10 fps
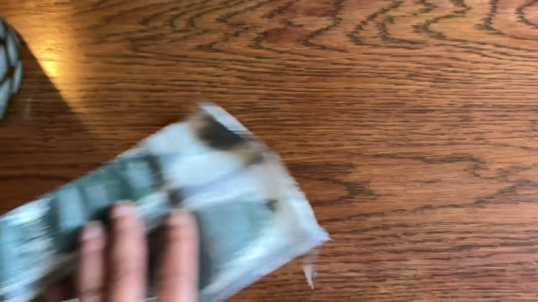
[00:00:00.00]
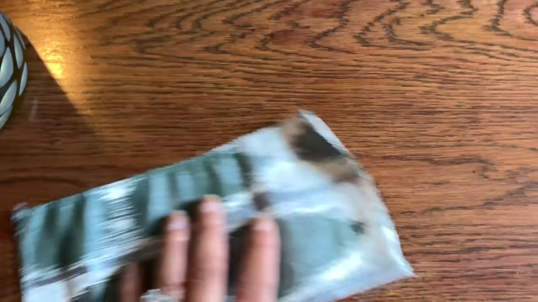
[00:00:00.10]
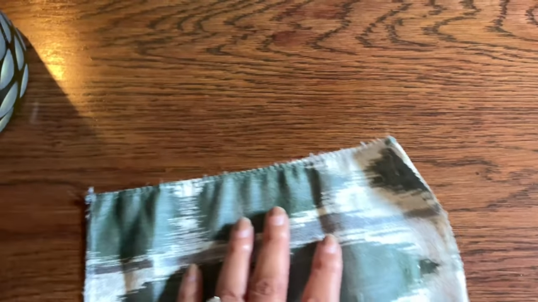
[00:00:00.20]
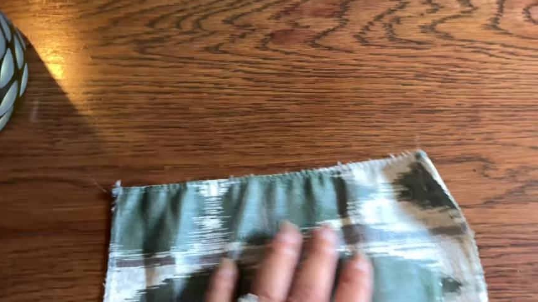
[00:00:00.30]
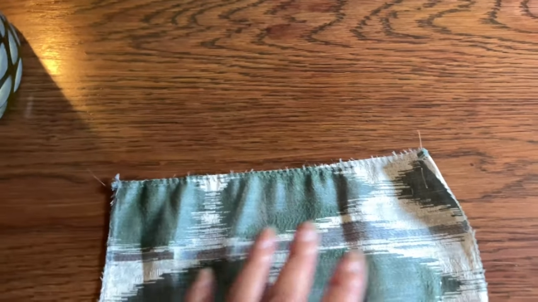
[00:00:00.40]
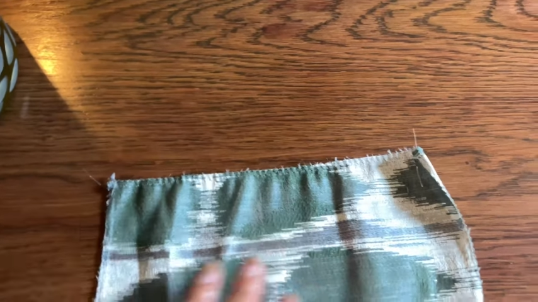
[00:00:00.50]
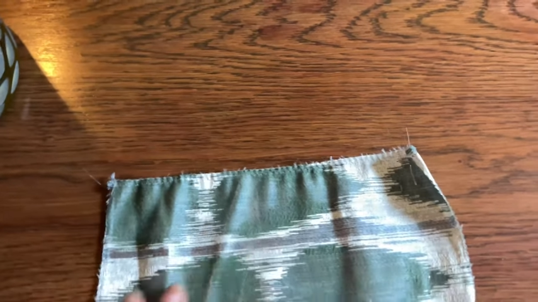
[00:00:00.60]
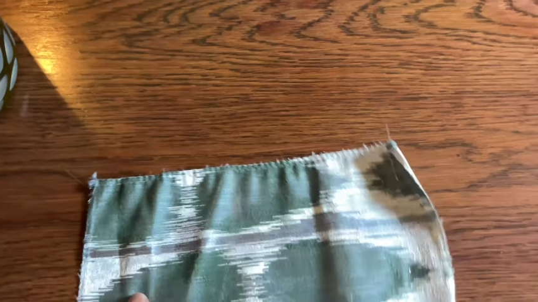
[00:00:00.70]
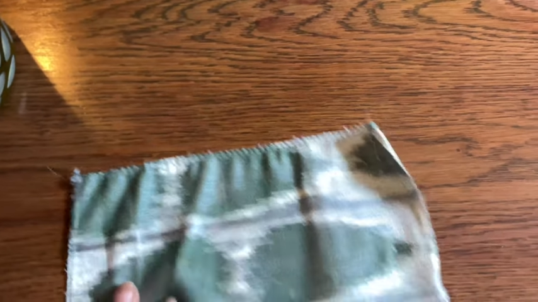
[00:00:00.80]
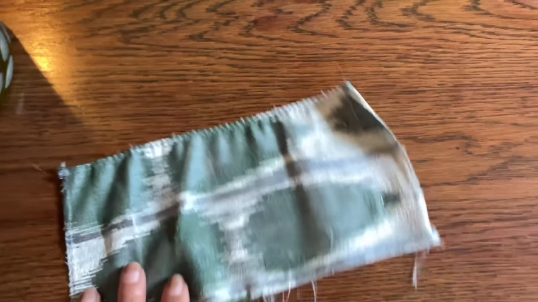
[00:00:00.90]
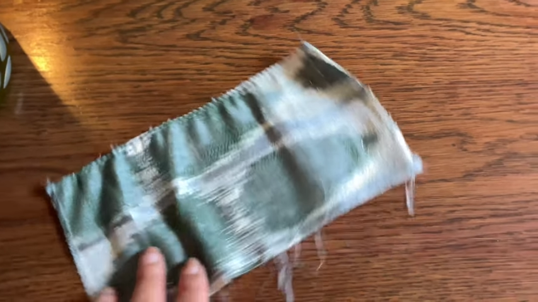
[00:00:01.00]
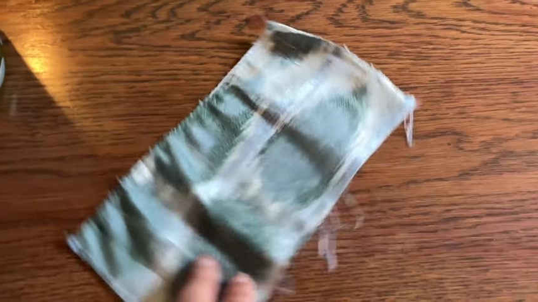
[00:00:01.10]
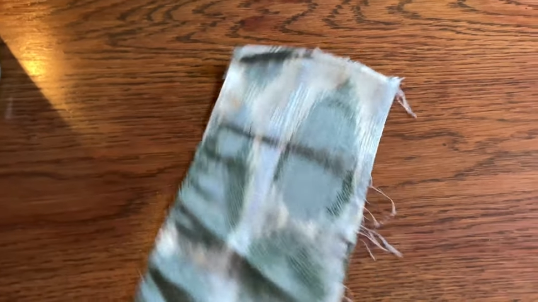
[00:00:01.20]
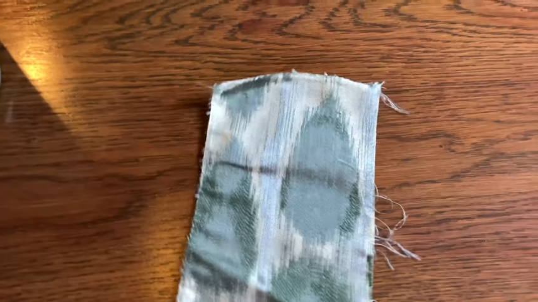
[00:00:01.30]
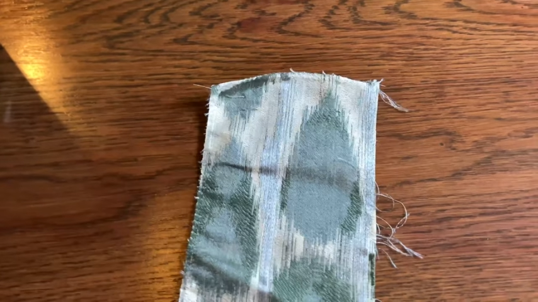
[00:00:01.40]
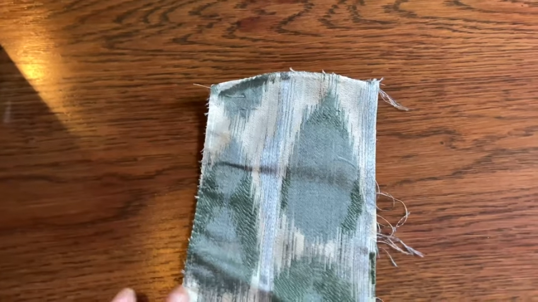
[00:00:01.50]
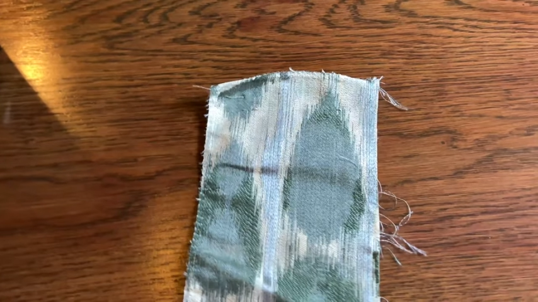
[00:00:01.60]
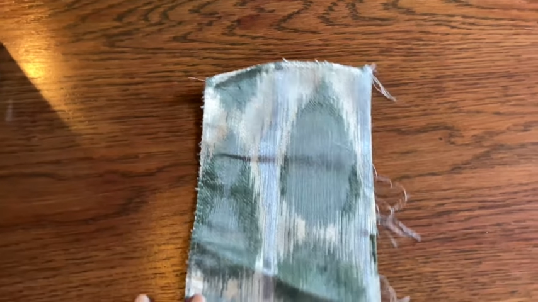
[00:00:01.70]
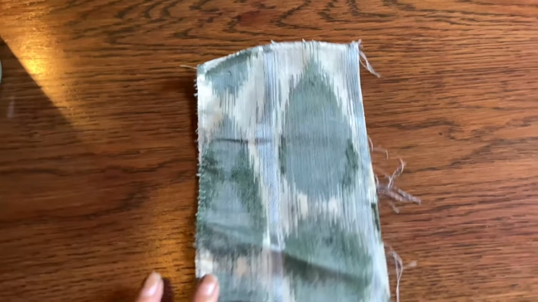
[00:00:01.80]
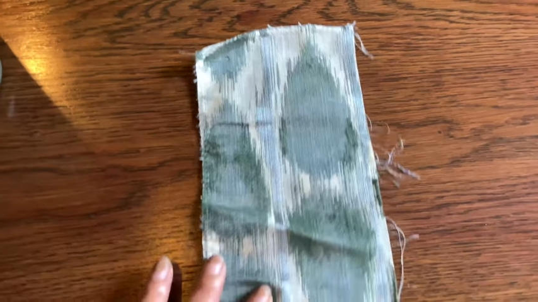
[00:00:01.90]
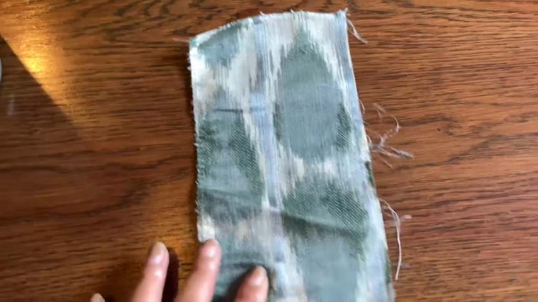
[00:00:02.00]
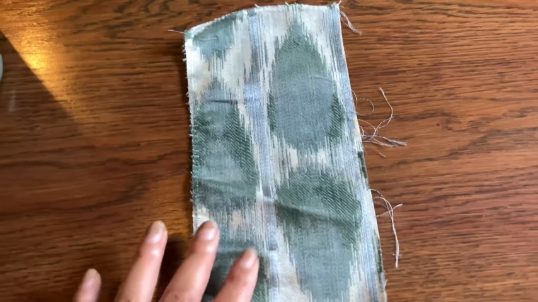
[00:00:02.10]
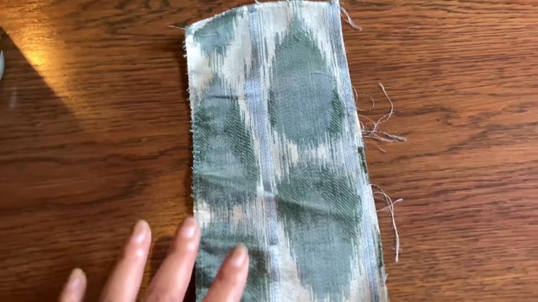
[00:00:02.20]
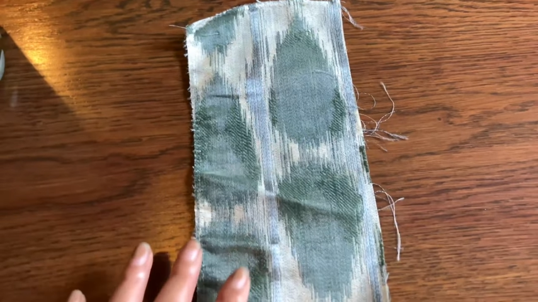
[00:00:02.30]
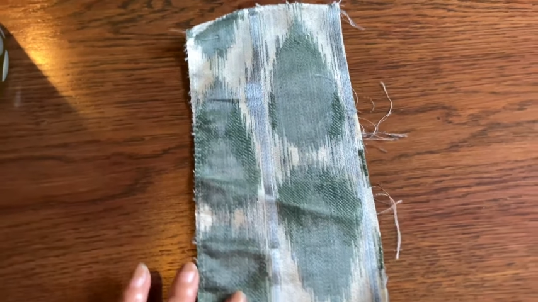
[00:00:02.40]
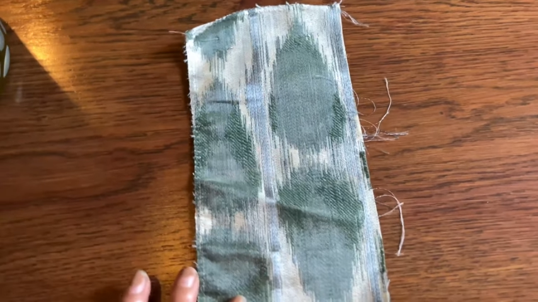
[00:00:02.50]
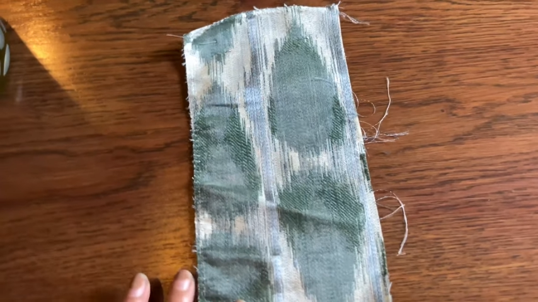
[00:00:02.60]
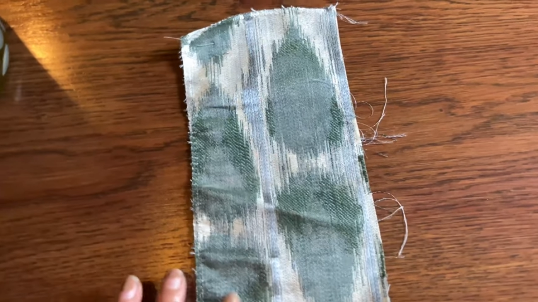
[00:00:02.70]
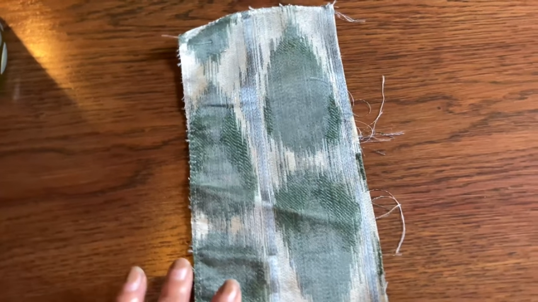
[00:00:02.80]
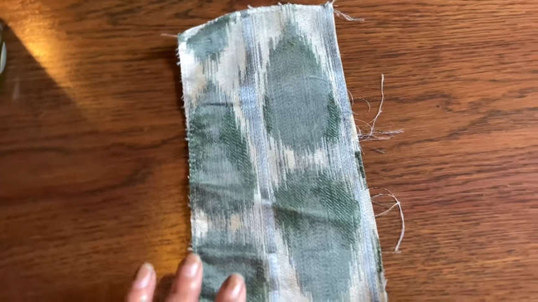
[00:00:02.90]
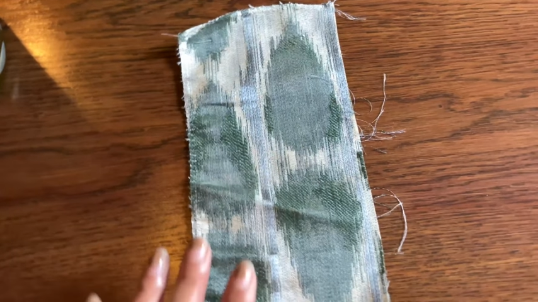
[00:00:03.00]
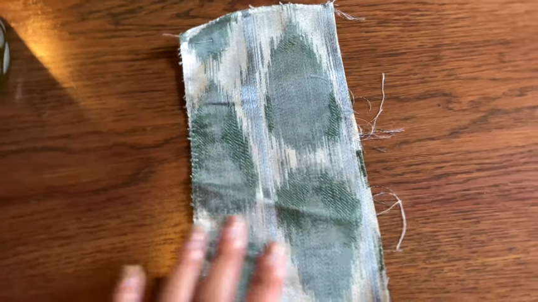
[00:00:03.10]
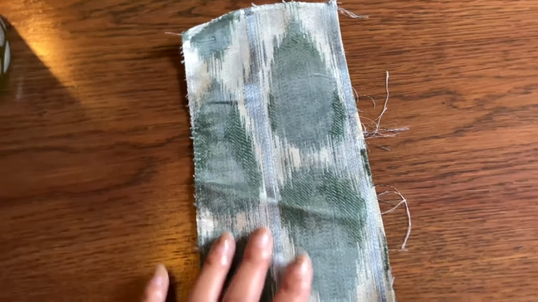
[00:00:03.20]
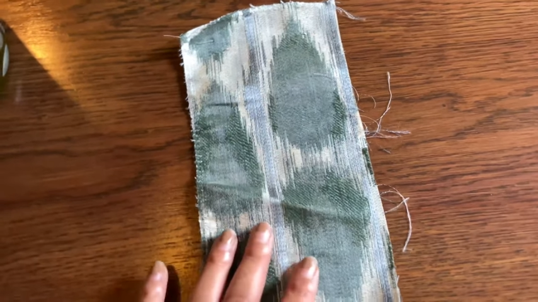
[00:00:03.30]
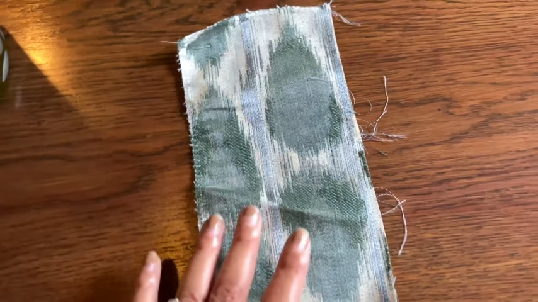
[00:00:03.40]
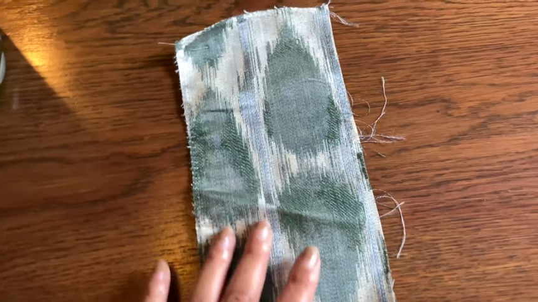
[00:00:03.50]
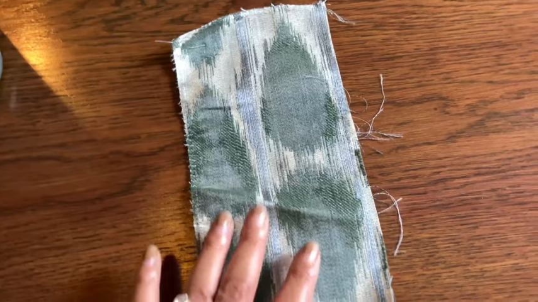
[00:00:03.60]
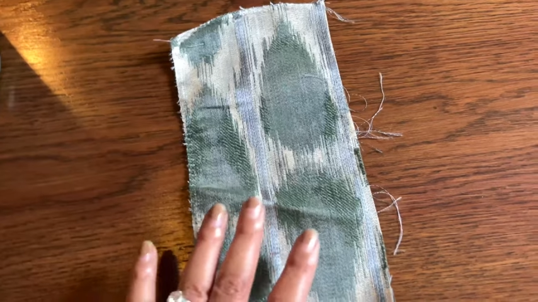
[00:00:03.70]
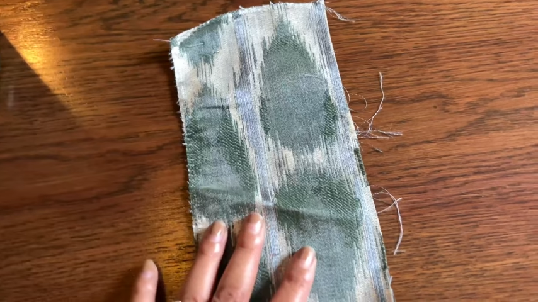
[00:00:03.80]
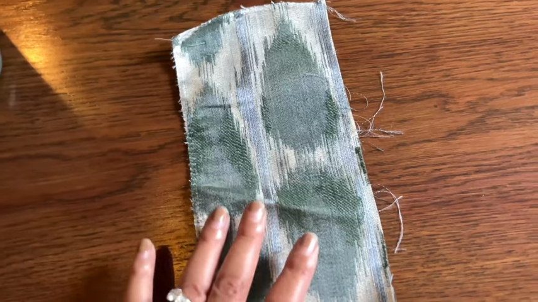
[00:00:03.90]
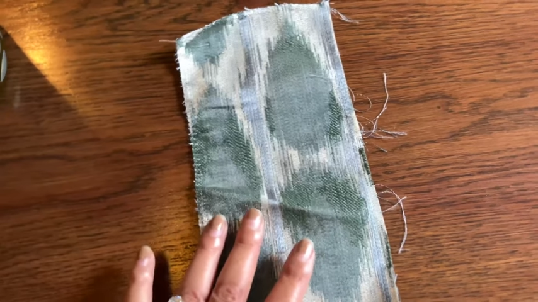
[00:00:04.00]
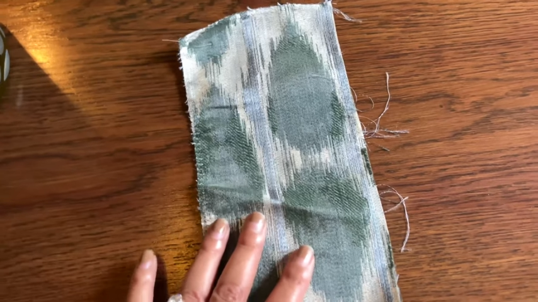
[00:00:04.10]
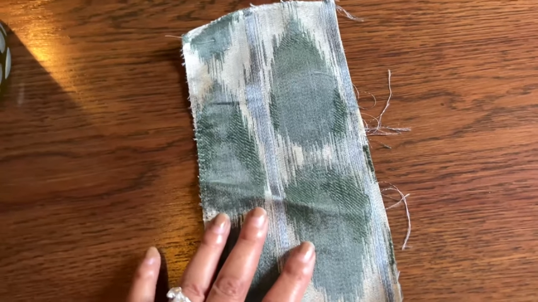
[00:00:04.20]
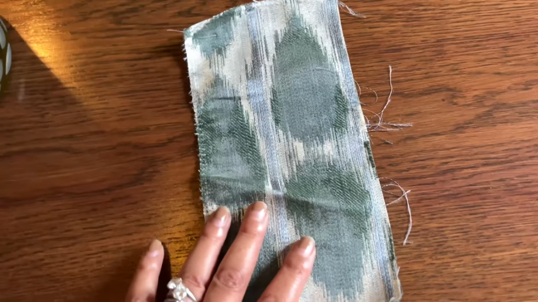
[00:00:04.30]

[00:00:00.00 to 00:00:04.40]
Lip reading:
Nobody's mouth can be seen.